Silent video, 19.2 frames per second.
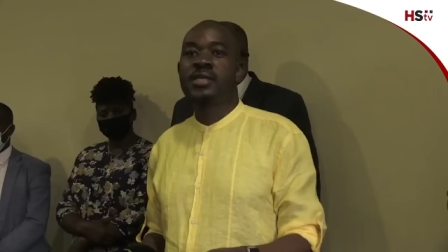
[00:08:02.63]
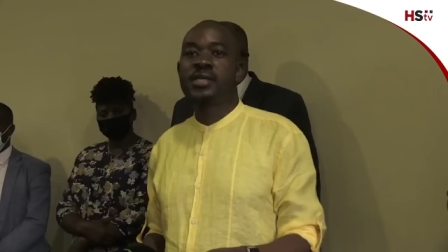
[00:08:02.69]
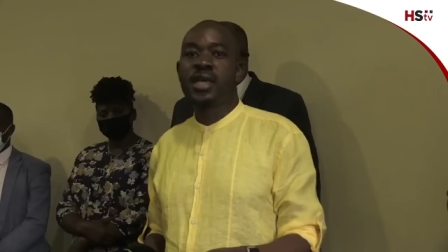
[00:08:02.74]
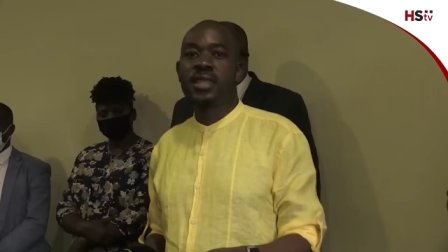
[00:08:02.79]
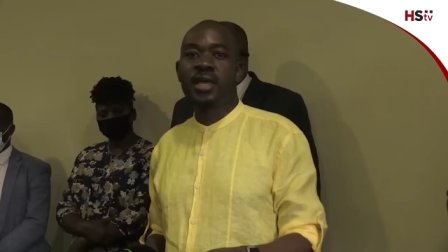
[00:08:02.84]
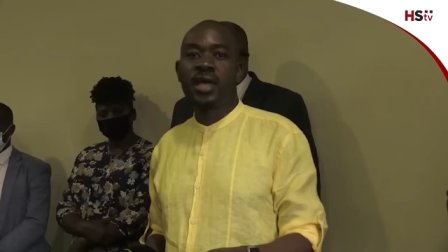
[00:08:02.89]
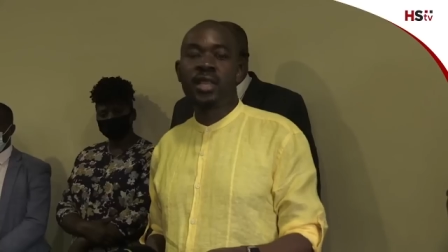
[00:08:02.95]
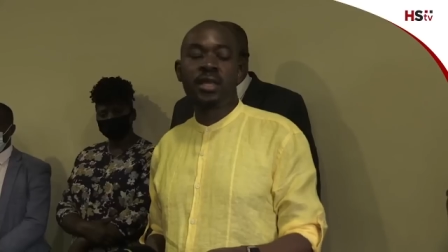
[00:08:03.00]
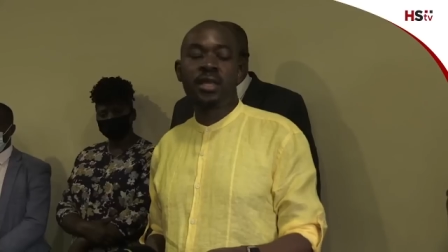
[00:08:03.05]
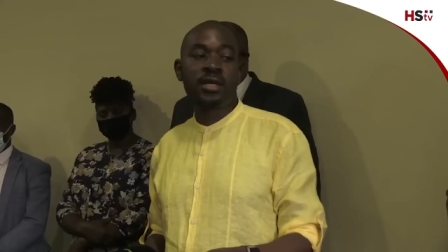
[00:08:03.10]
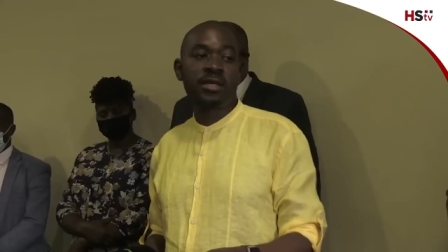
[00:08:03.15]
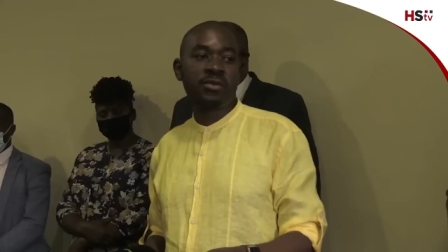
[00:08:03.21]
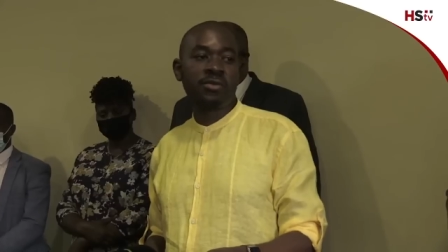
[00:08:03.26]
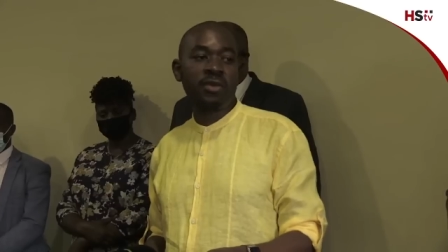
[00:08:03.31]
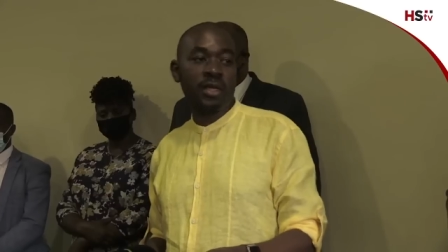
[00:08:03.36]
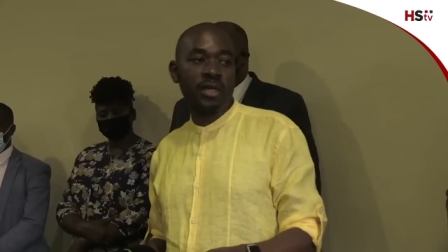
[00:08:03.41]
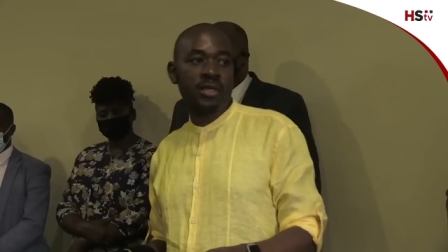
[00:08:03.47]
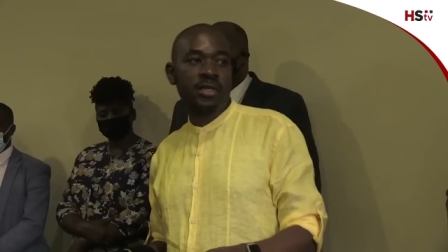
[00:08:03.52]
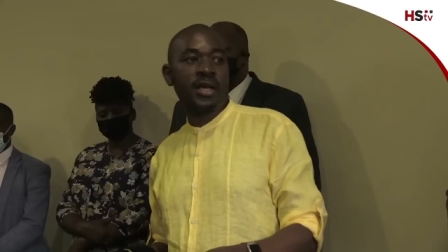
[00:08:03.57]
said that they
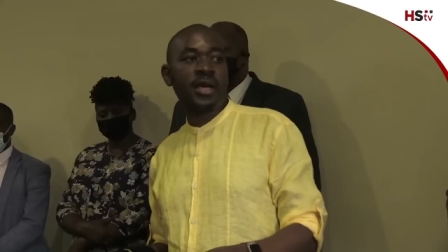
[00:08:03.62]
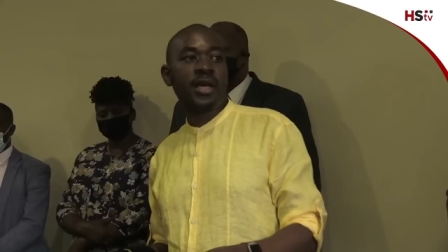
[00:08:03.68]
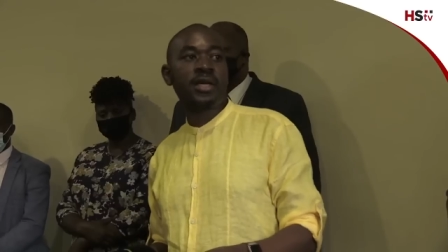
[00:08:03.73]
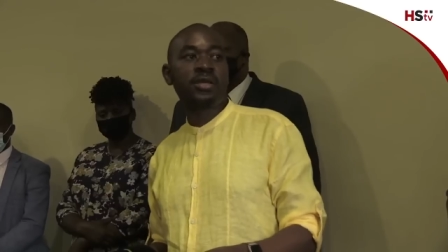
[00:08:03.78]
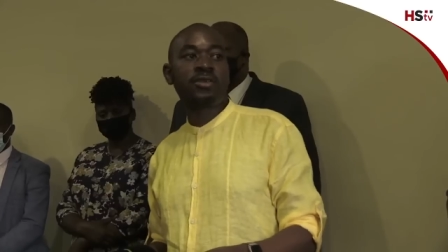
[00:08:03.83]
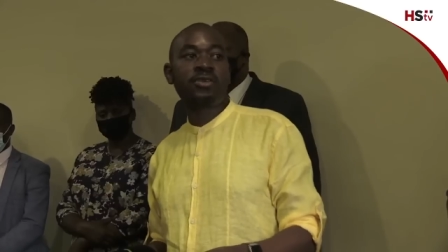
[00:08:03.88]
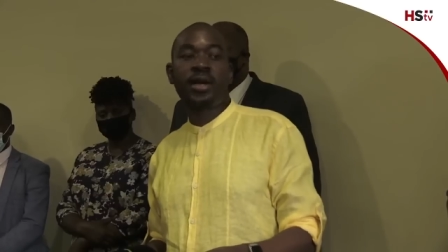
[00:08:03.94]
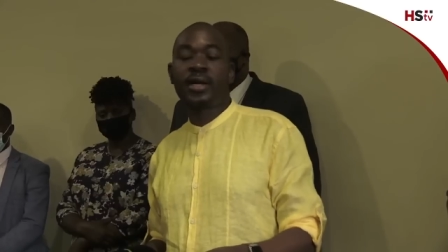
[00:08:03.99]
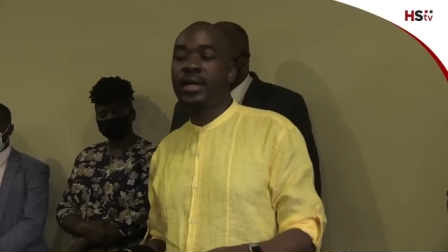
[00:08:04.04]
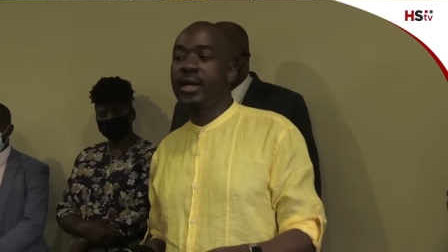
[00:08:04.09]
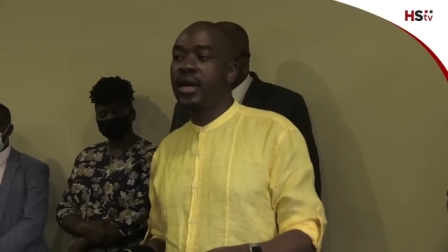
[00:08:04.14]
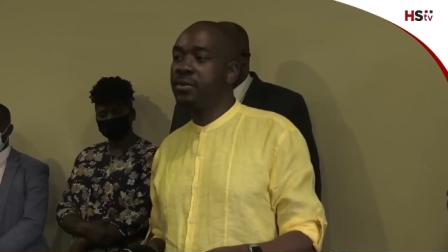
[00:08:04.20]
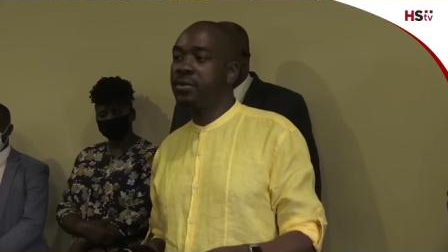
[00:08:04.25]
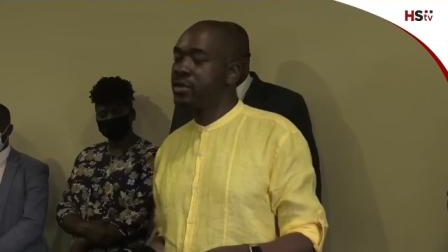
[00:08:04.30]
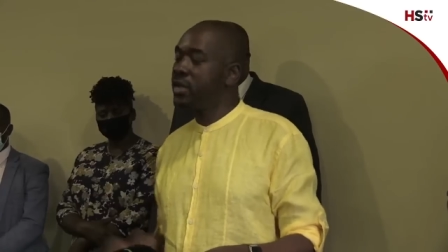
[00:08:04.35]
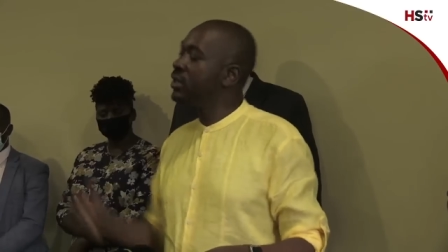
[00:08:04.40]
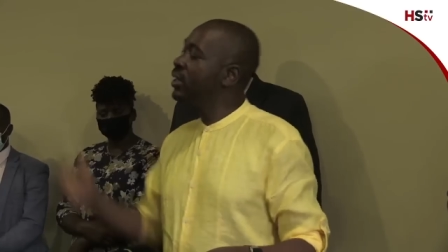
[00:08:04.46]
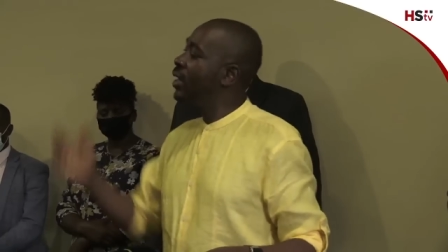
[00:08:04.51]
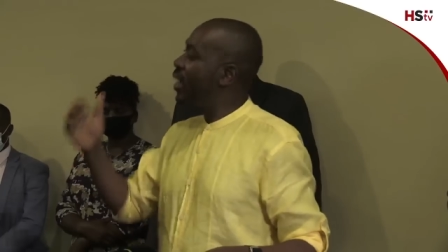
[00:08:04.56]
had taken Chankara, we
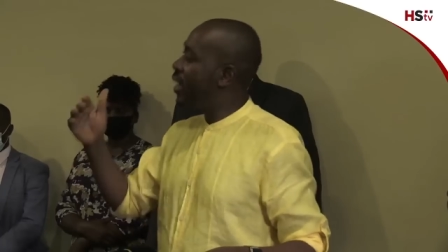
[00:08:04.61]
said,